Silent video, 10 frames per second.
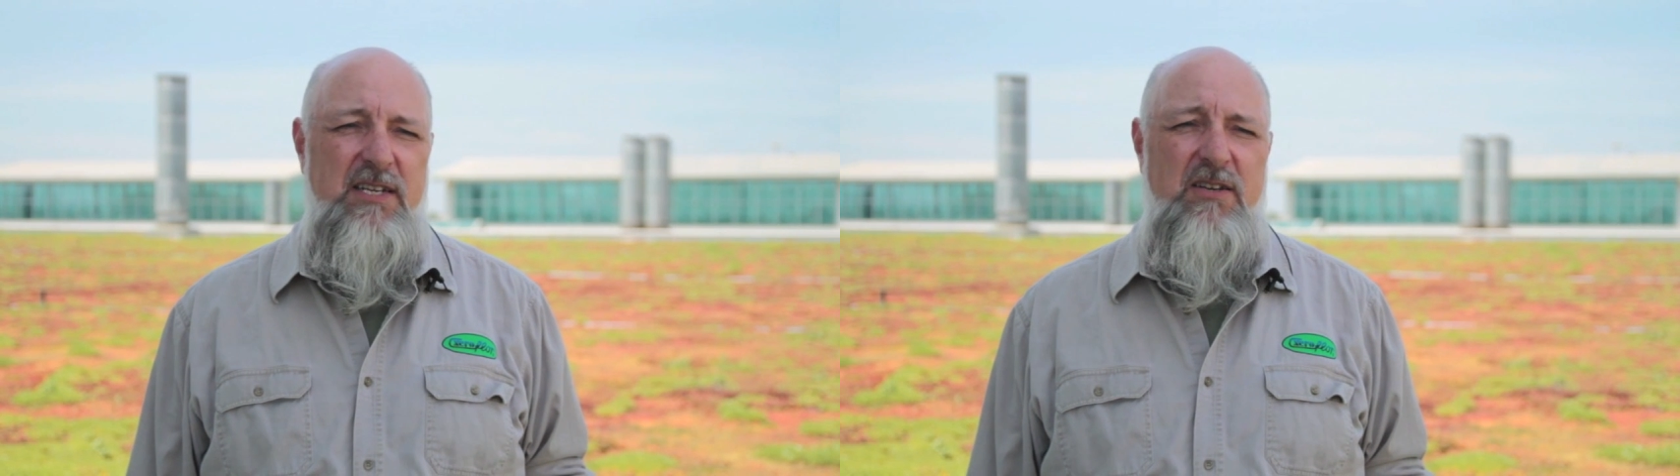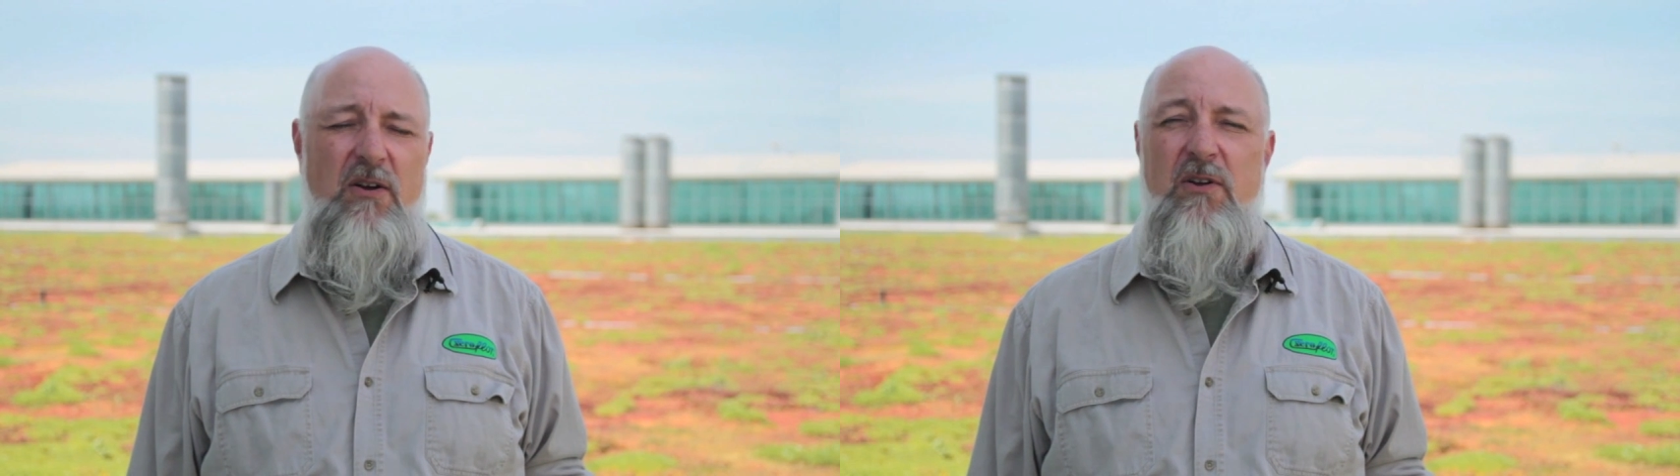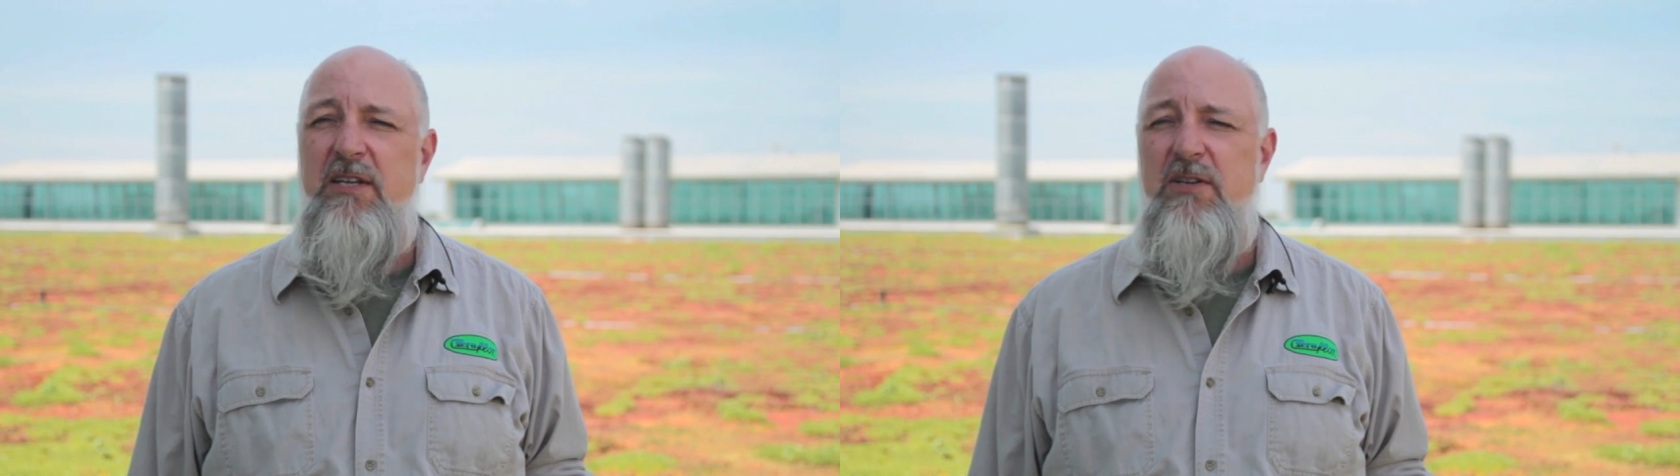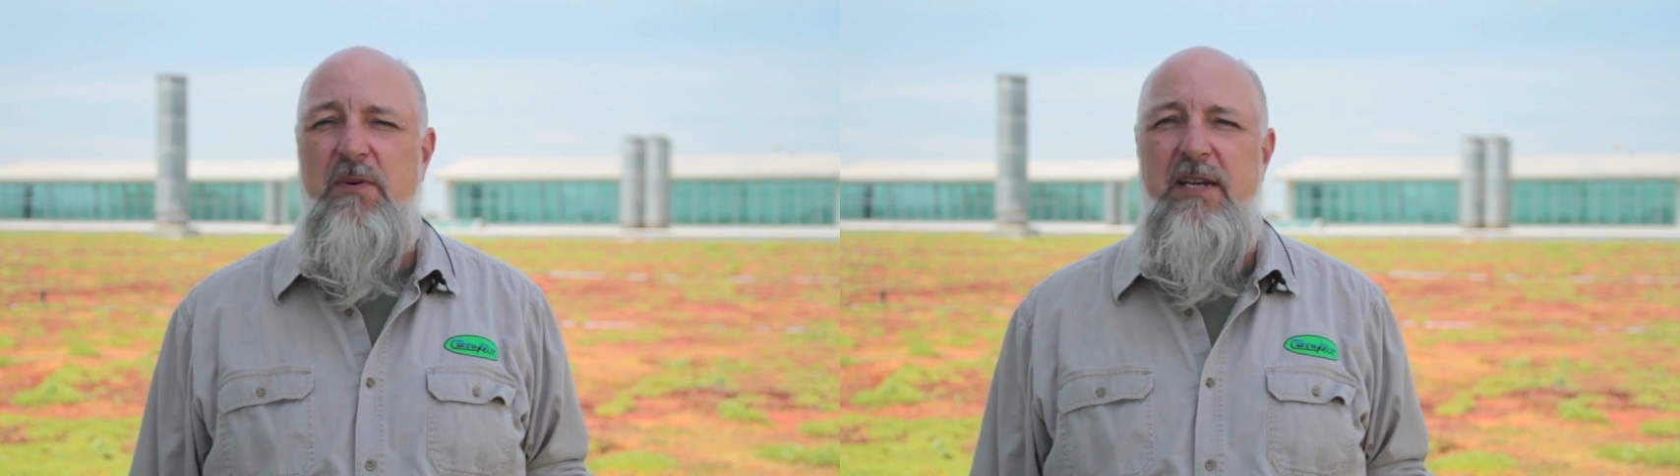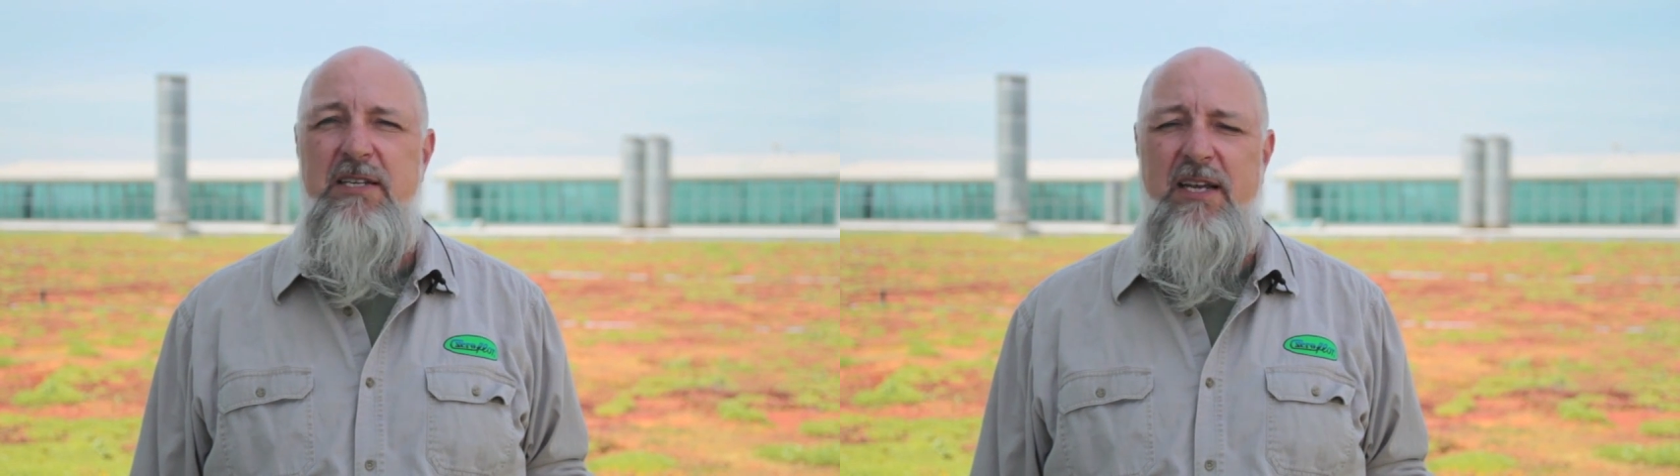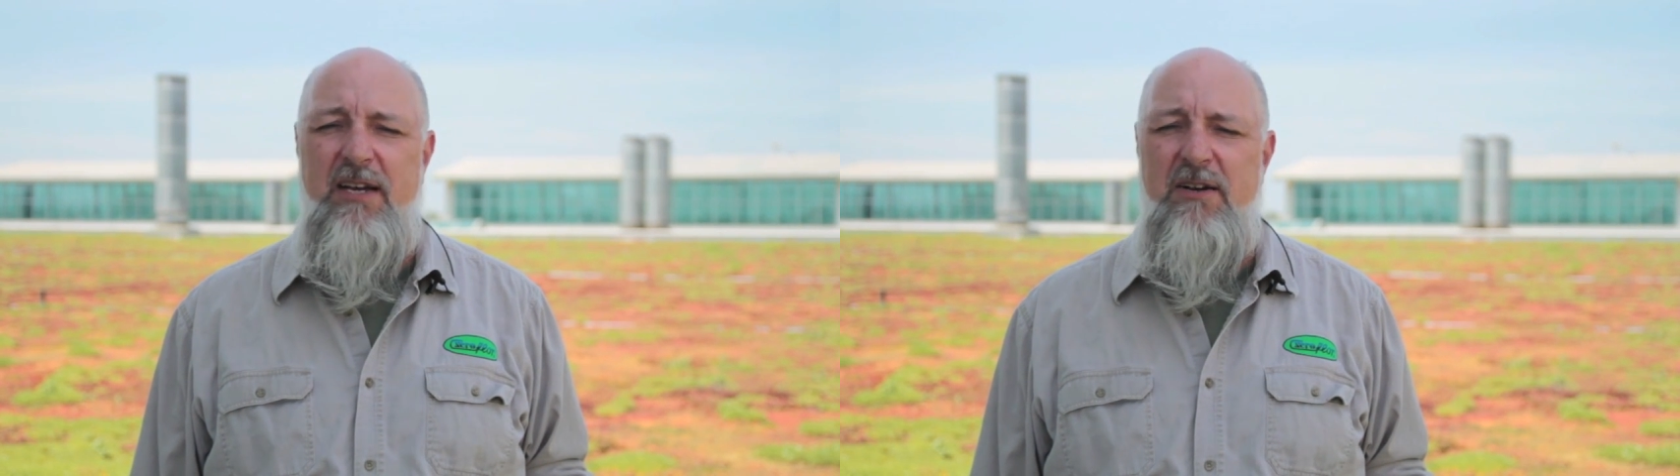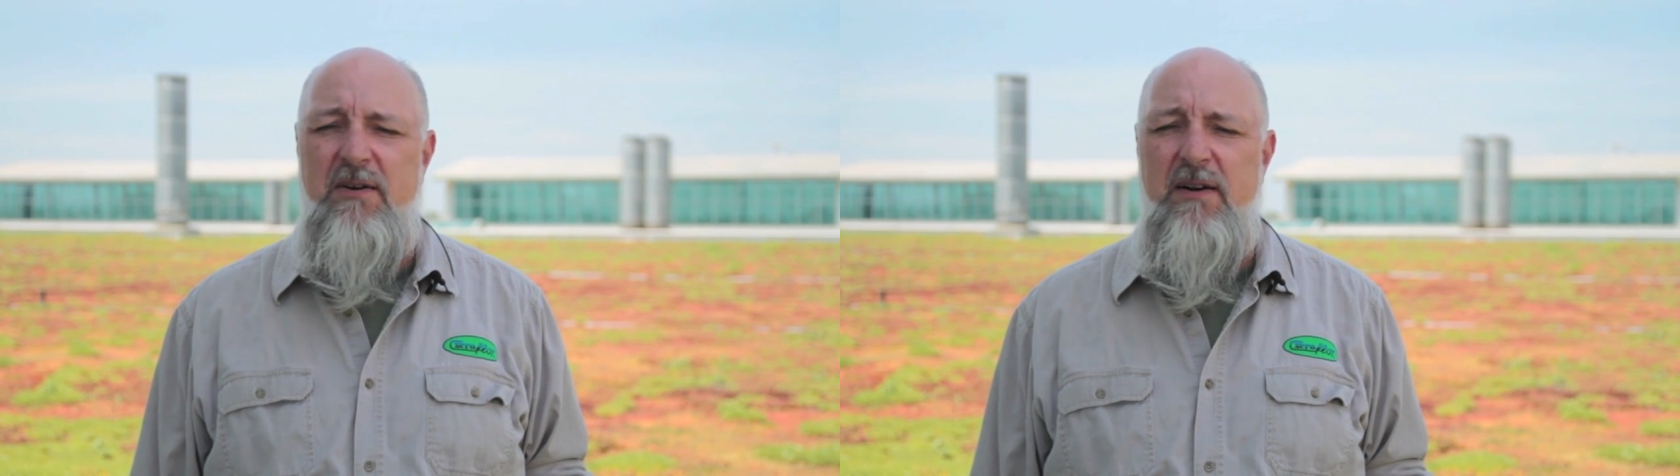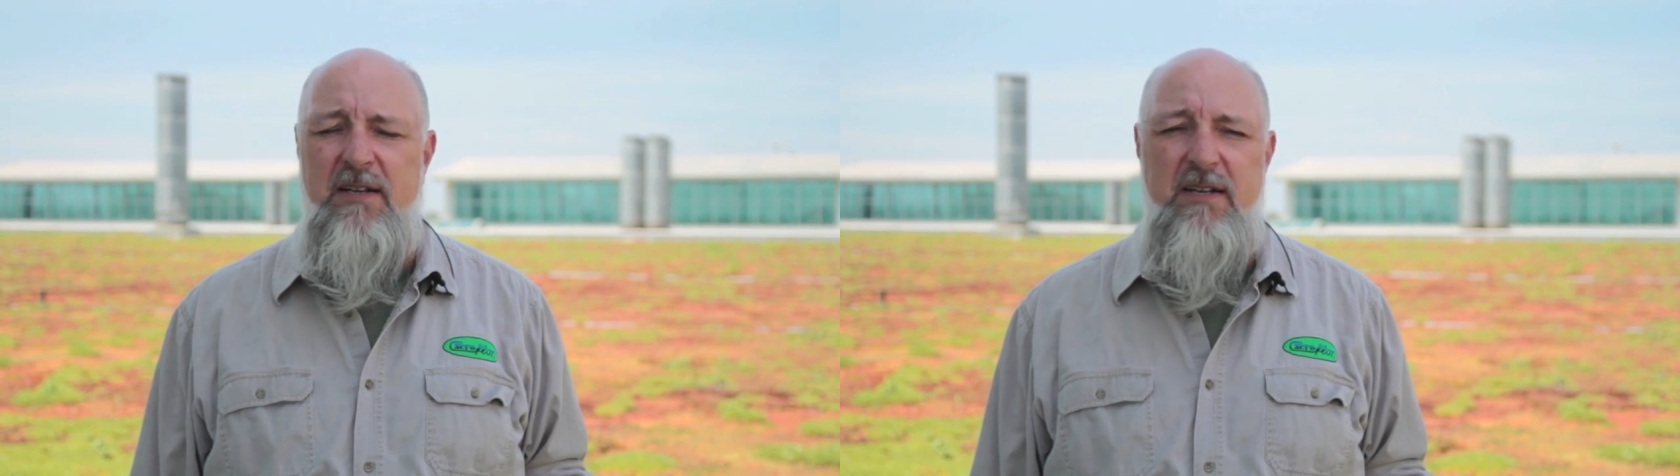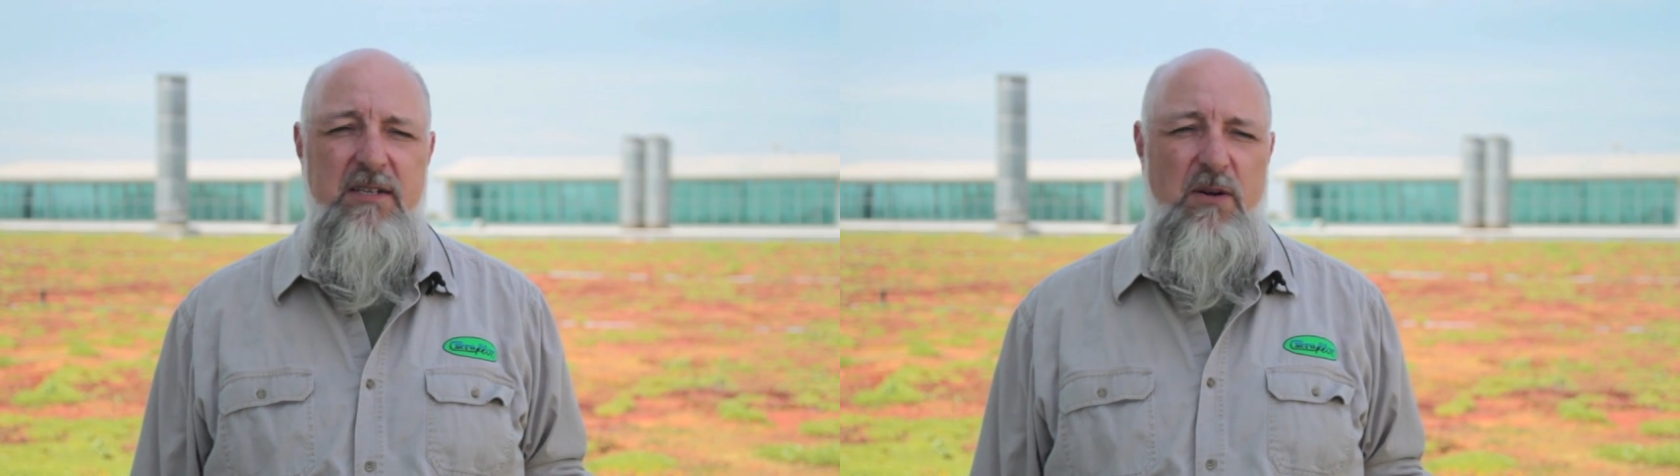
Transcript: just only 2 weeks ago.